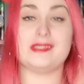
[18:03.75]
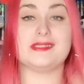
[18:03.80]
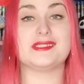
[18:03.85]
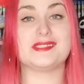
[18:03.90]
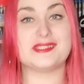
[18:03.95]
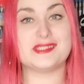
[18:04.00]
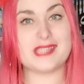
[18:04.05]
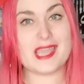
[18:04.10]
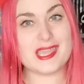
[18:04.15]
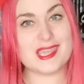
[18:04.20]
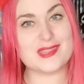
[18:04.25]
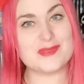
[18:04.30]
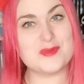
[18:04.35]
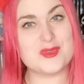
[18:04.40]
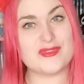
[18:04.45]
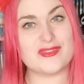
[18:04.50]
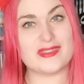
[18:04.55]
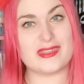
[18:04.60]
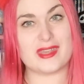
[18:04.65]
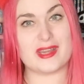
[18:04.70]
second
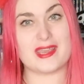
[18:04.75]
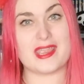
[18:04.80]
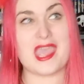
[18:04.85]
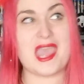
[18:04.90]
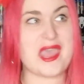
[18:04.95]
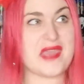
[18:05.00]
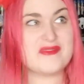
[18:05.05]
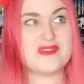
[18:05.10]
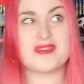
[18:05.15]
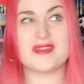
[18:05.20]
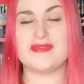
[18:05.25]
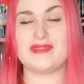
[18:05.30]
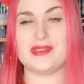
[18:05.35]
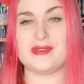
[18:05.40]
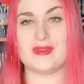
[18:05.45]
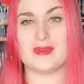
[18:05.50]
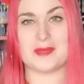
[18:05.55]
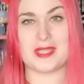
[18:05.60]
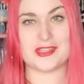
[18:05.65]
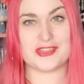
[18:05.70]
movie that I ever
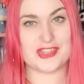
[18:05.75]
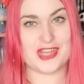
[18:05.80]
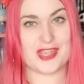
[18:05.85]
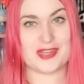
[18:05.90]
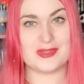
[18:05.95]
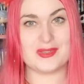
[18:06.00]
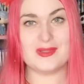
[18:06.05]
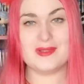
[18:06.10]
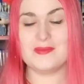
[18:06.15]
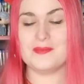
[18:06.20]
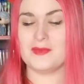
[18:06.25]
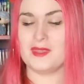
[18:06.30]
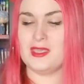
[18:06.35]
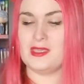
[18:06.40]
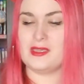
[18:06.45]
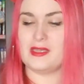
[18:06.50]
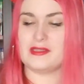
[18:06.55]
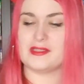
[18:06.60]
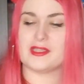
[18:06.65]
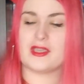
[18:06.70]
reviewed on my channel.
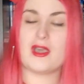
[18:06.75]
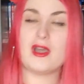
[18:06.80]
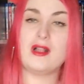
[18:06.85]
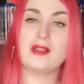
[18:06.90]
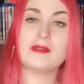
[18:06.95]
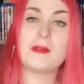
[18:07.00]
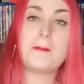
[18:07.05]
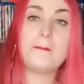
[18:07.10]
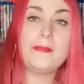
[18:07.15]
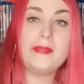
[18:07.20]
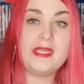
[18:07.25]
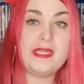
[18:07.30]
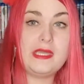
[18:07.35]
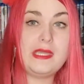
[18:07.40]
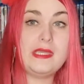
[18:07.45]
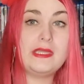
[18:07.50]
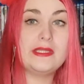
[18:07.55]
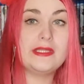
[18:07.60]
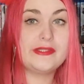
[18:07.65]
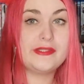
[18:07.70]
It's called
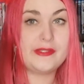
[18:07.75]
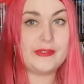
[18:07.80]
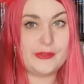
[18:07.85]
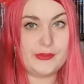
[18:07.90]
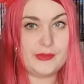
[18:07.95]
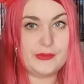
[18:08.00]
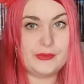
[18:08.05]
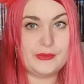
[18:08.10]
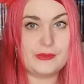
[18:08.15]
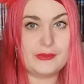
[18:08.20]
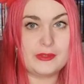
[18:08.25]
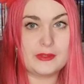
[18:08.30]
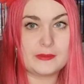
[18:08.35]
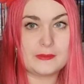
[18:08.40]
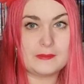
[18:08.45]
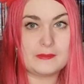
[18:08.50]
P2.